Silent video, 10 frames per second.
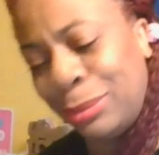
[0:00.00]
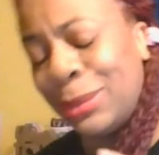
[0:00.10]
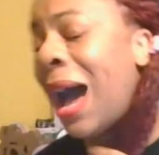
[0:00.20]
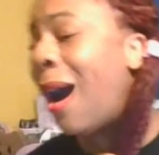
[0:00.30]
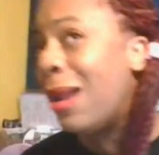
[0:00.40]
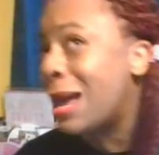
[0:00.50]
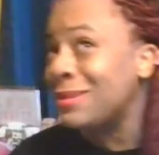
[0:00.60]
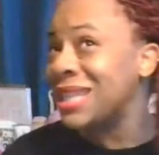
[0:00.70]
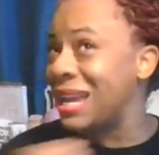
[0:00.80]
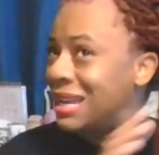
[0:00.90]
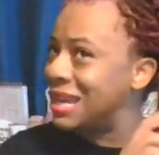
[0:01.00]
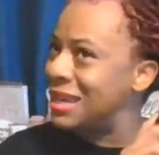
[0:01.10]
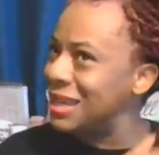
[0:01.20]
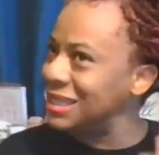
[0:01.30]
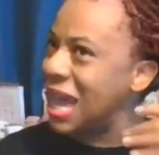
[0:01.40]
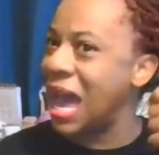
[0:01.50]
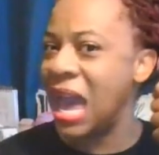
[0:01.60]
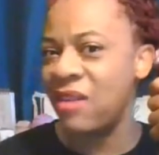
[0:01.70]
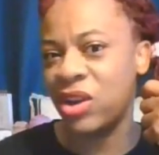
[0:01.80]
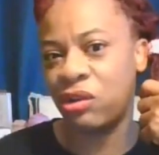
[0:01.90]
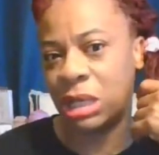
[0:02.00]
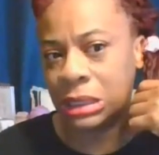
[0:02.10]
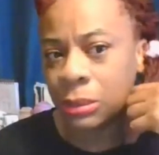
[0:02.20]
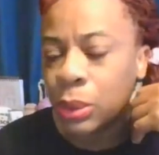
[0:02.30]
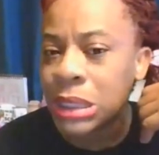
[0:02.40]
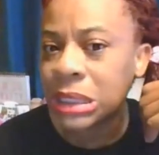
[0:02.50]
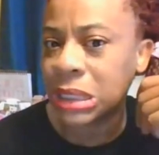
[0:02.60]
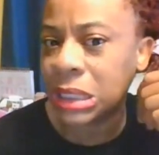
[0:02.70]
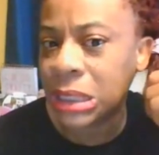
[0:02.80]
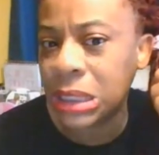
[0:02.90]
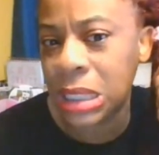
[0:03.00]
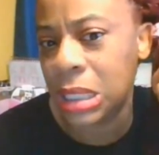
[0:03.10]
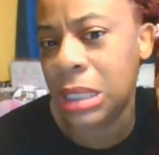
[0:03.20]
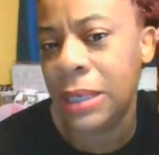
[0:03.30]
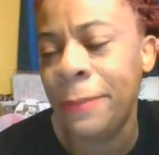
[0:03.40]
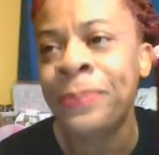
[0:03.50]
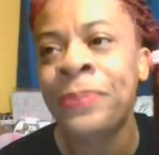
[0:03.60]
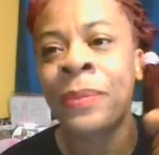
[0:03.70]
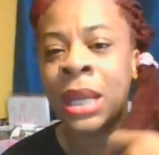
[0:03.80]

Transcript: But all I'm saying is I have a great support system.